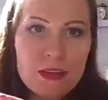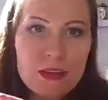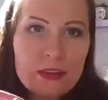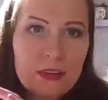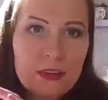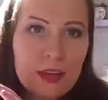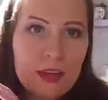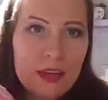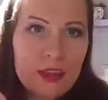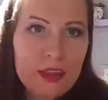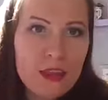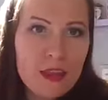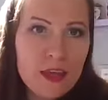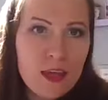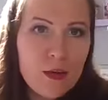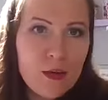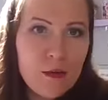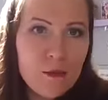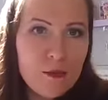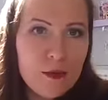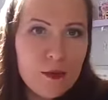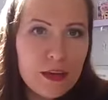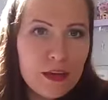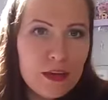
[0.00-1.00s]
it's in the
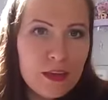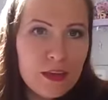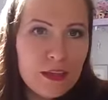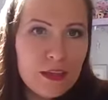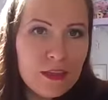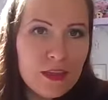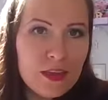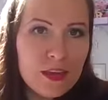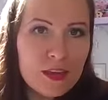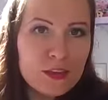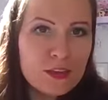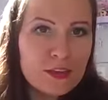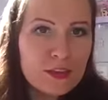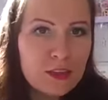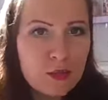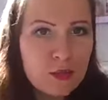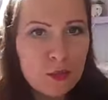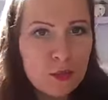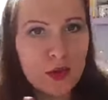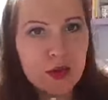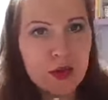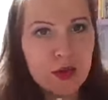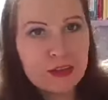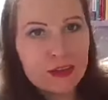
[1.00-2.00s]
evening in the
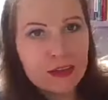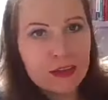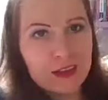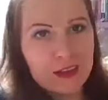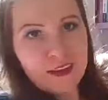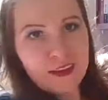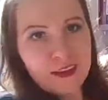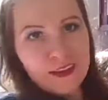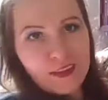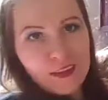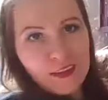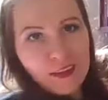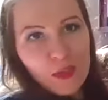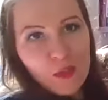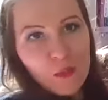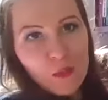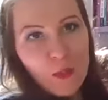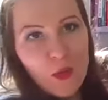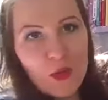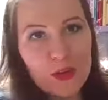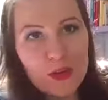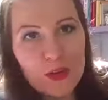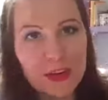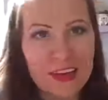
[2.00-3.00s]
Eastern world and it's in the
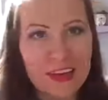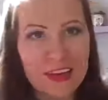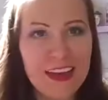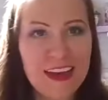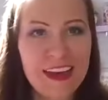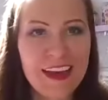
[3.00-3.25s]
morning